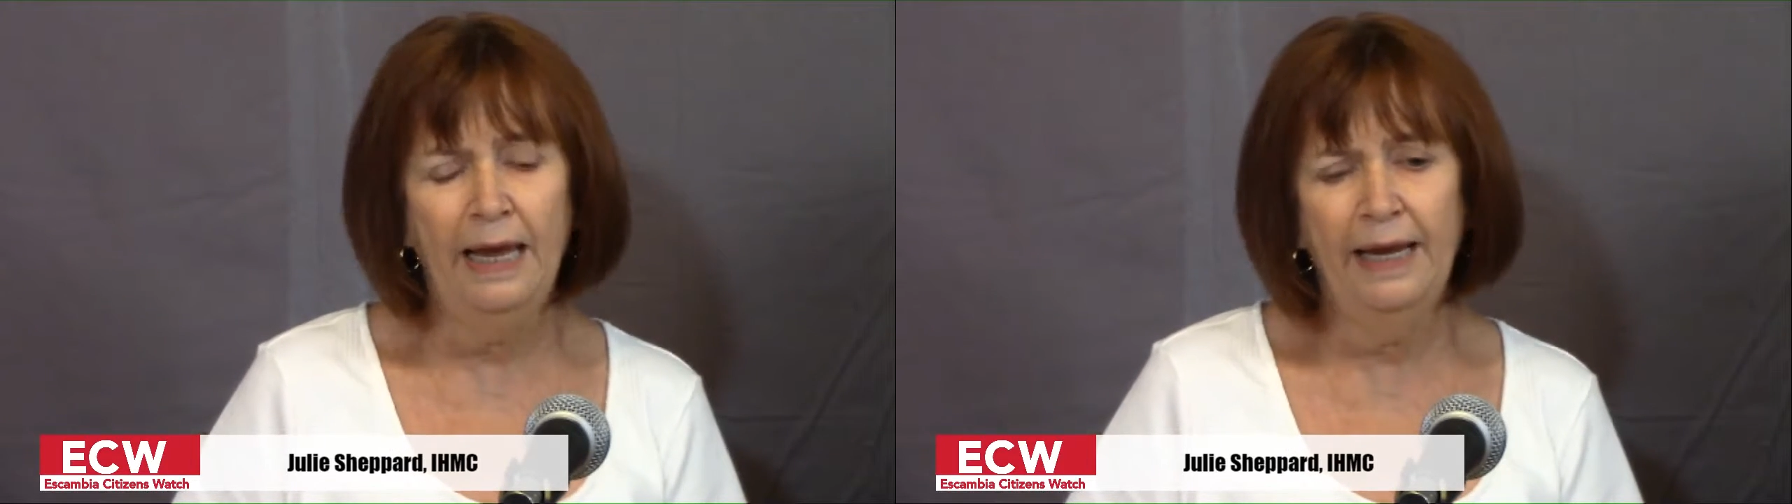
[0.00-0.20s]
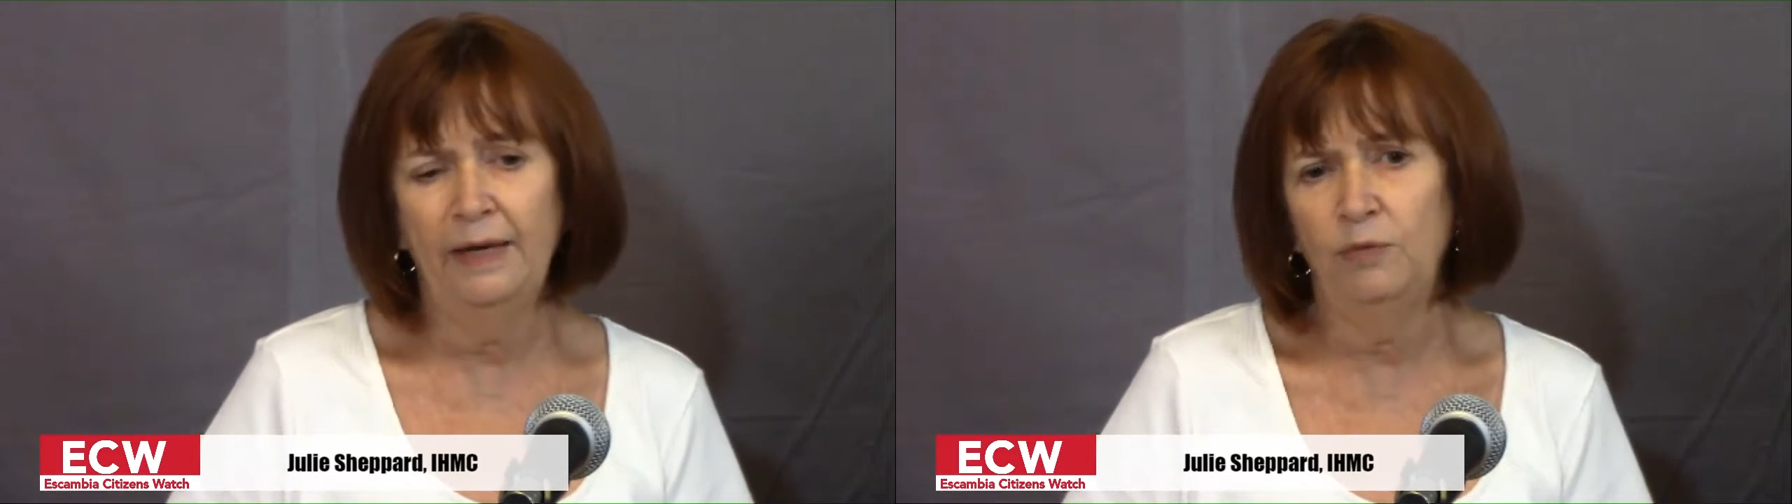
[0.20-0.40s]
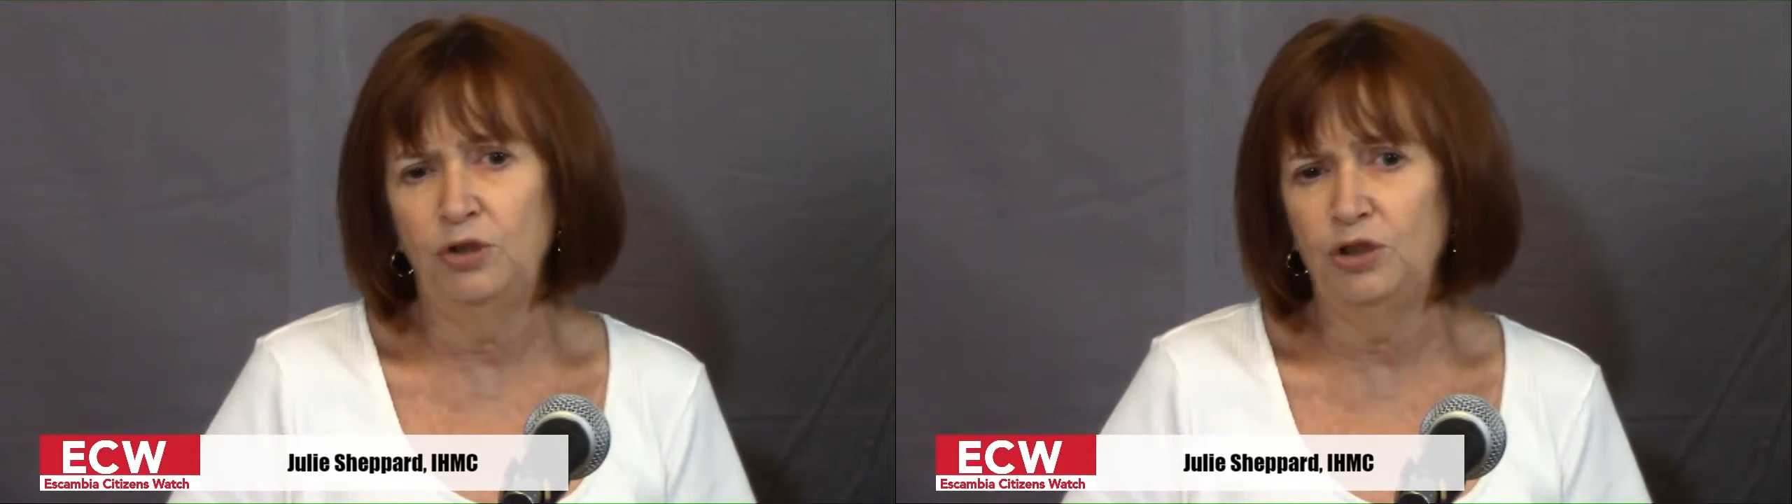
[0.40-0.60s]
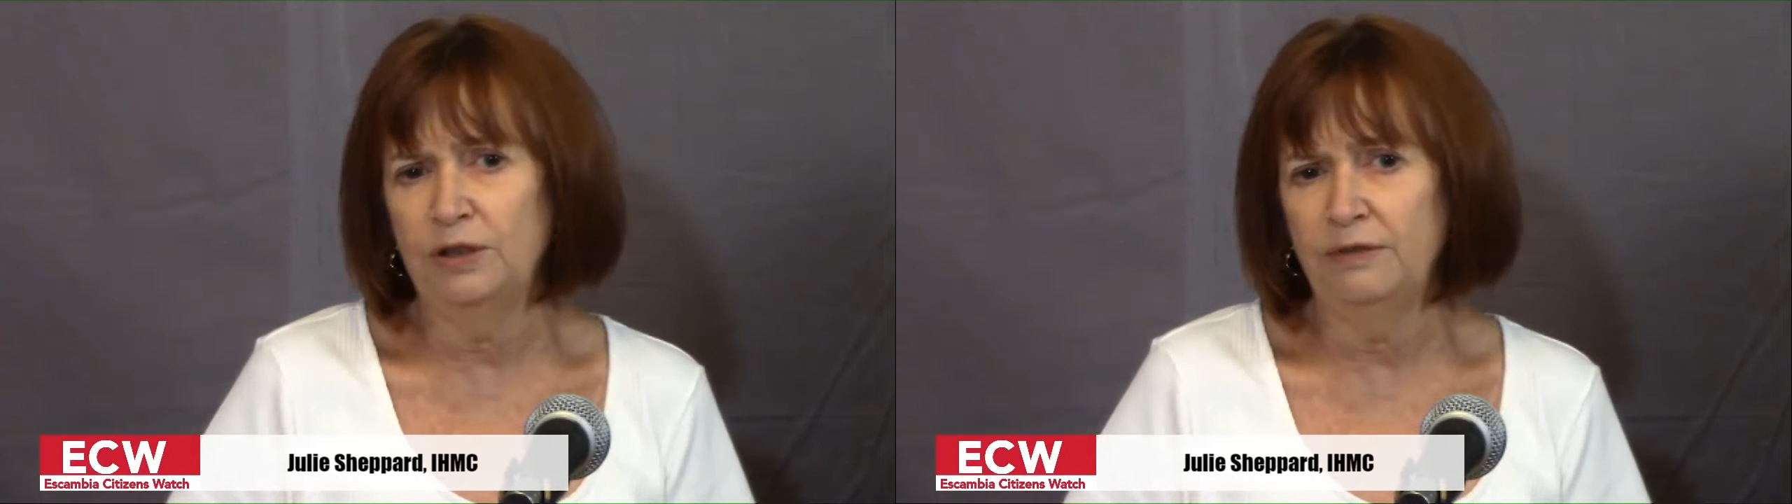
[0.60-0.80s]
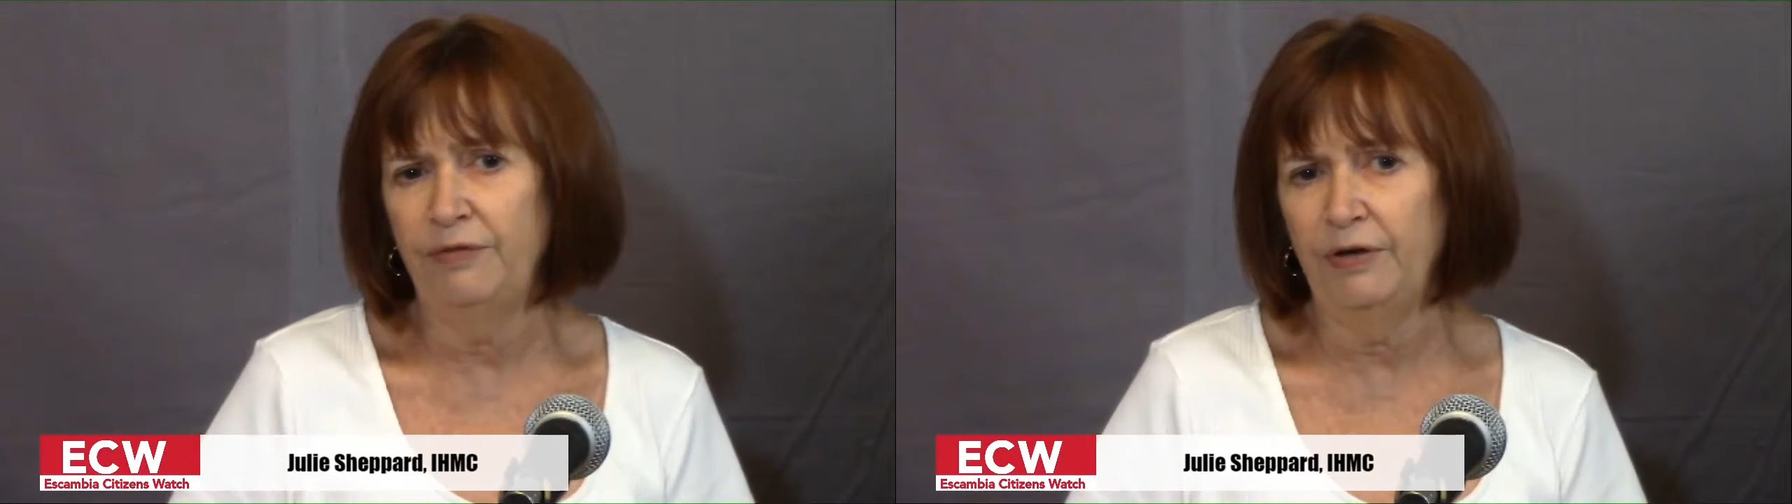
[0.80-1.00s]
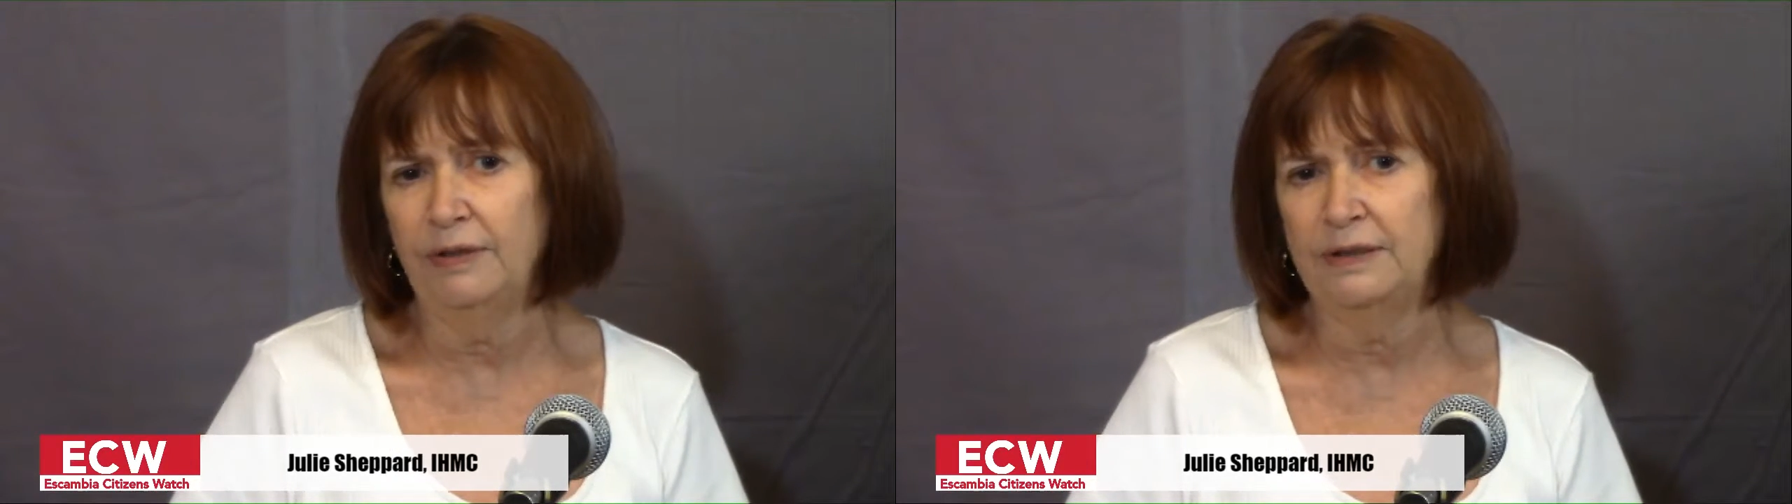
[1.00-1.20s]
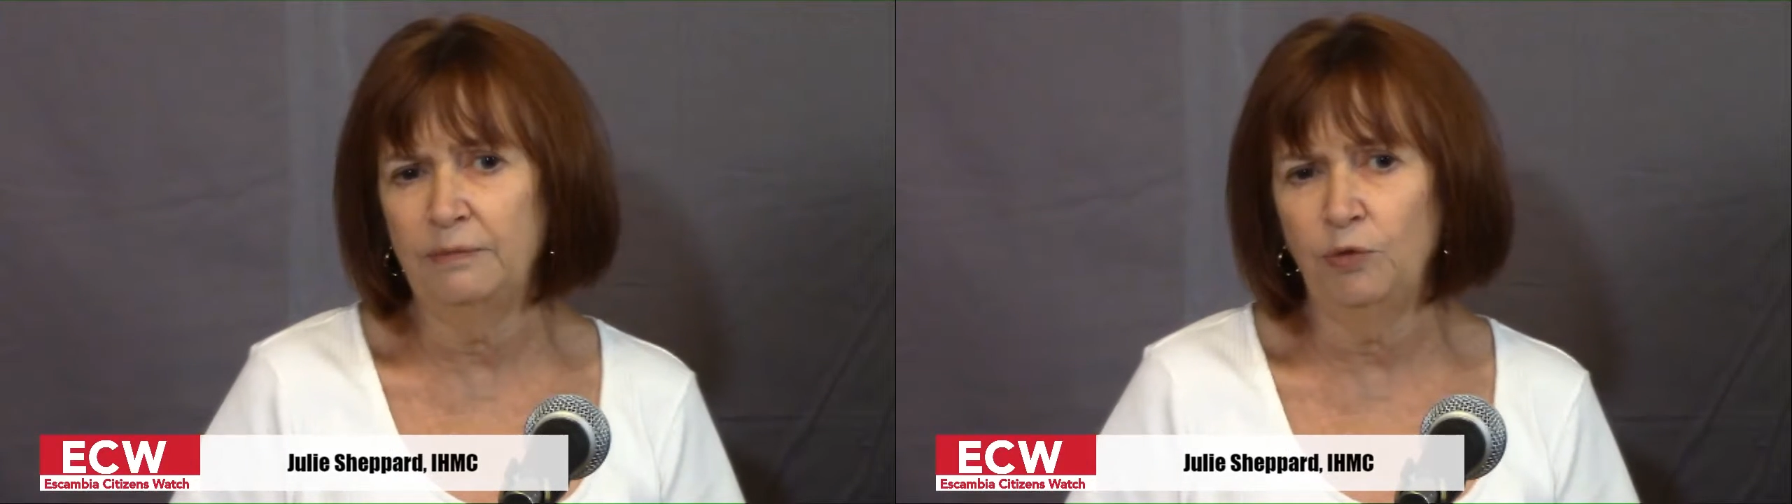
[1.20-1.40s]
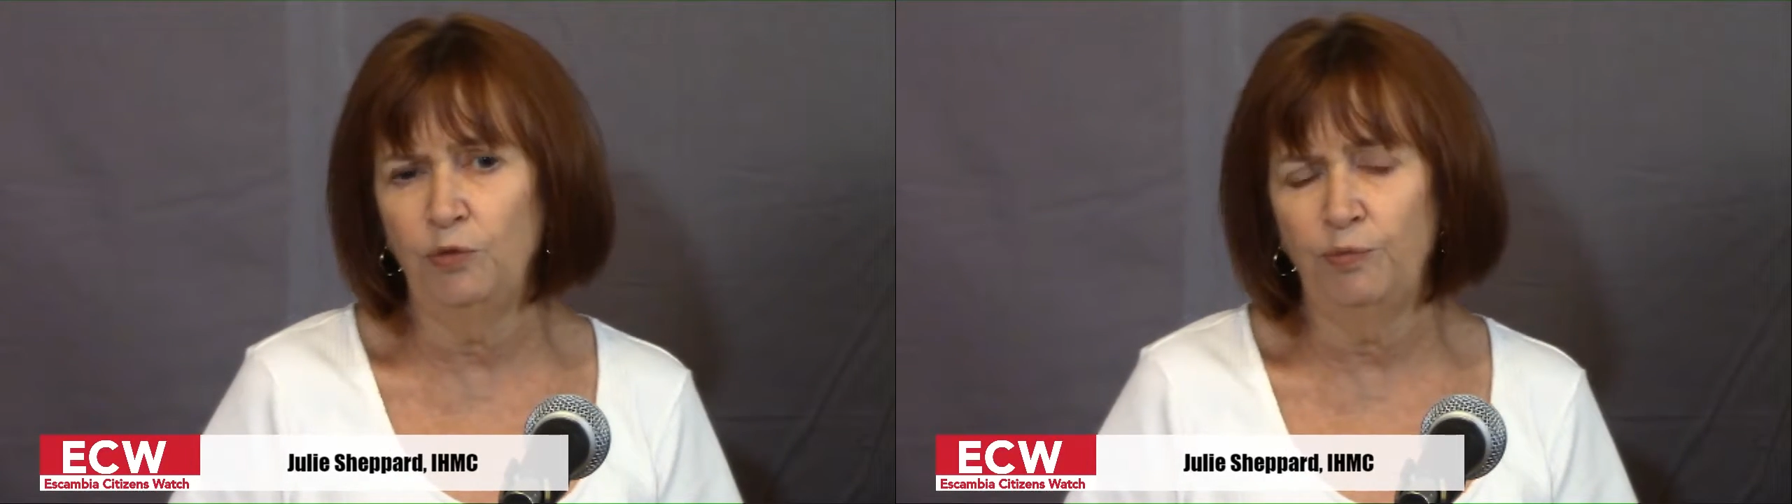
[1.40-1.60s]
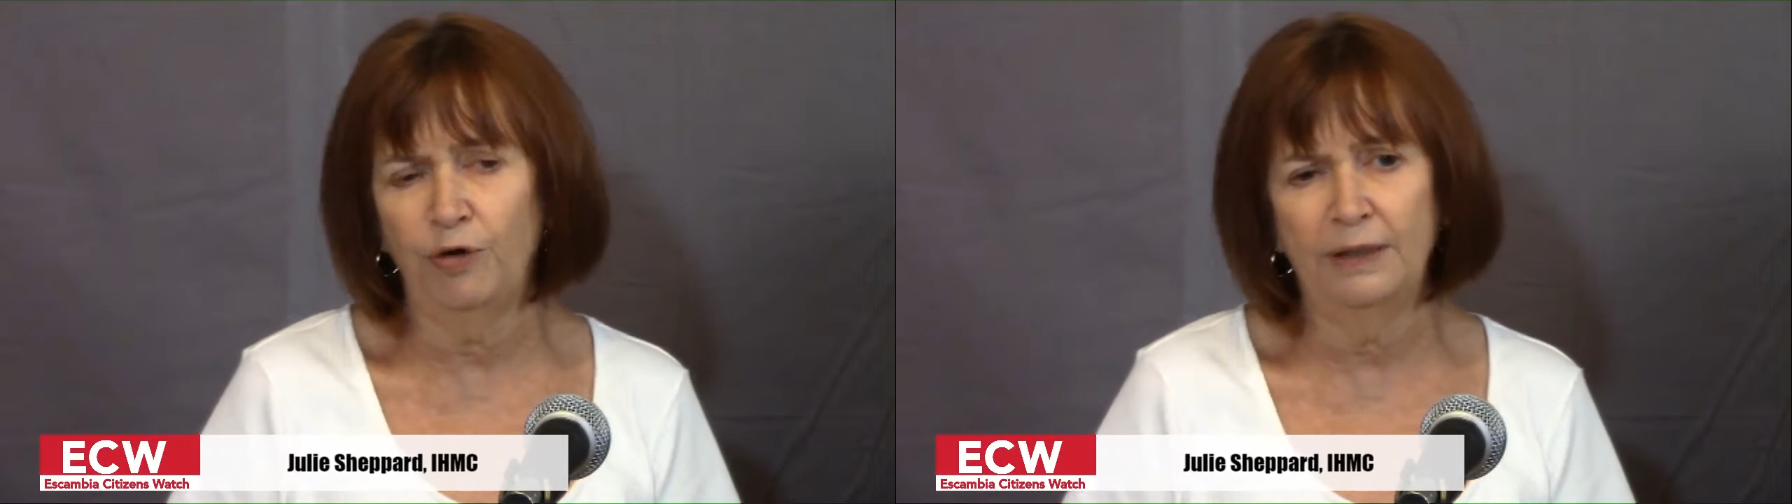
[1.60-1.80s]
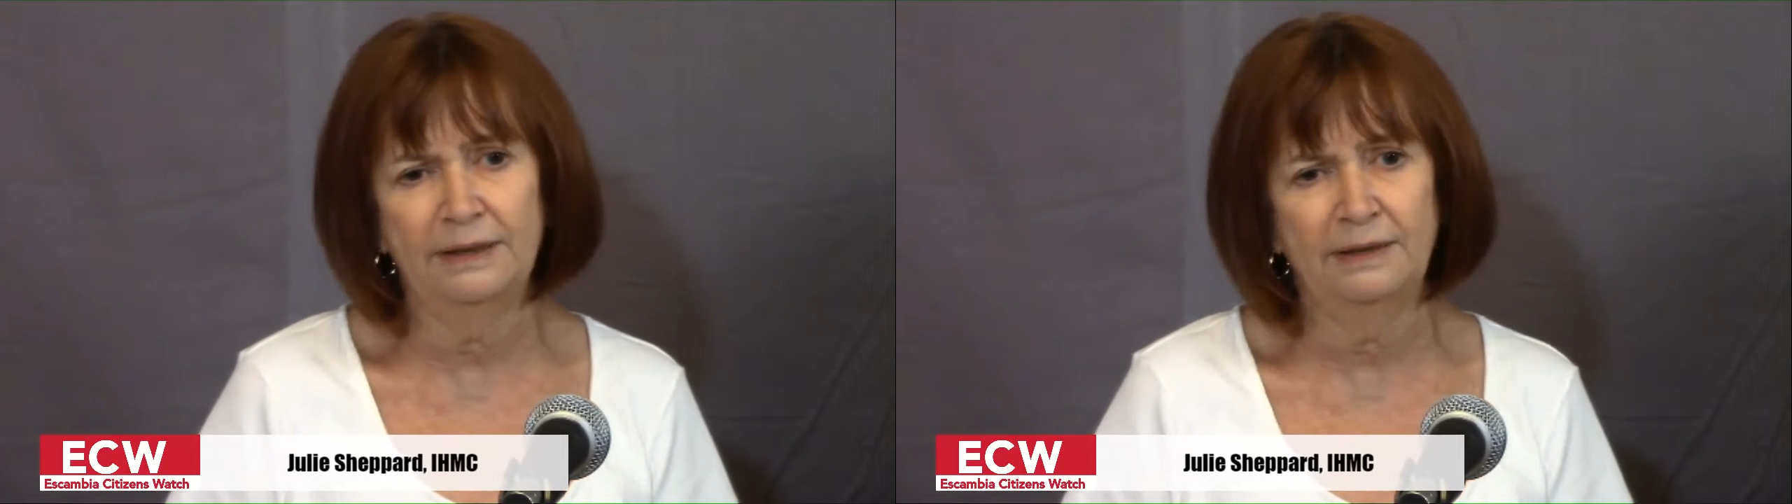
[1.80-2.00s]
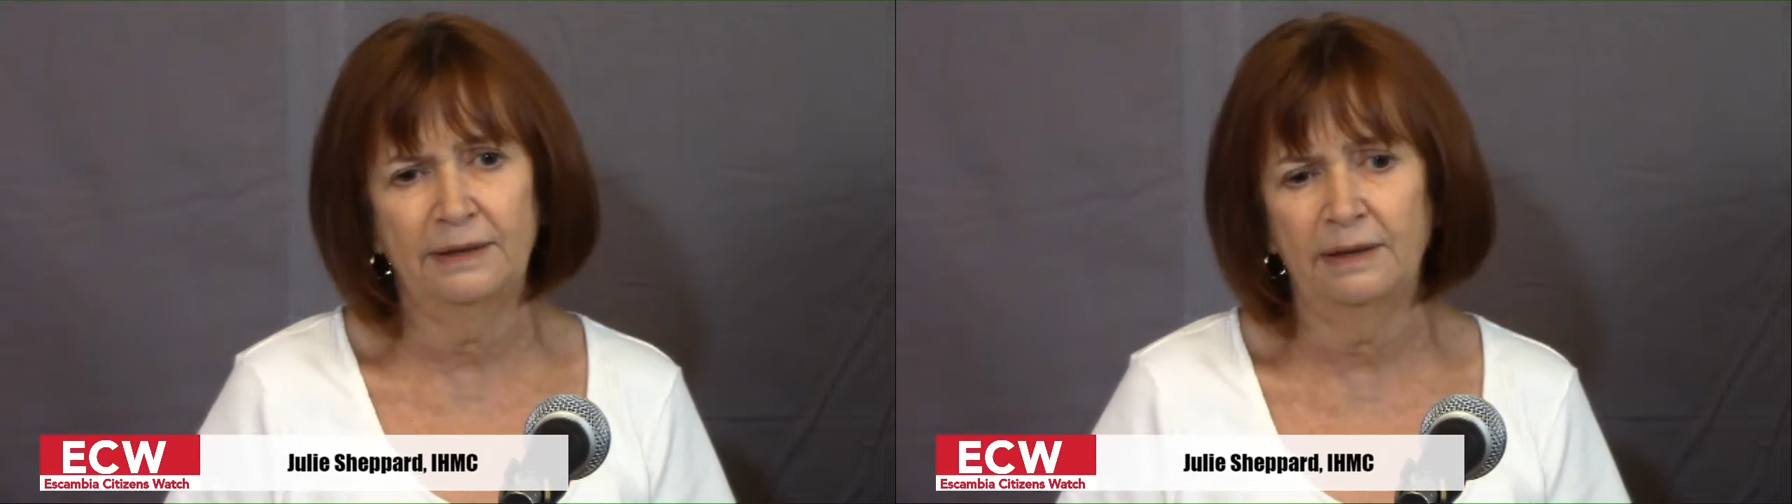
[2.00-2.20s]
and it was just a very smooth process.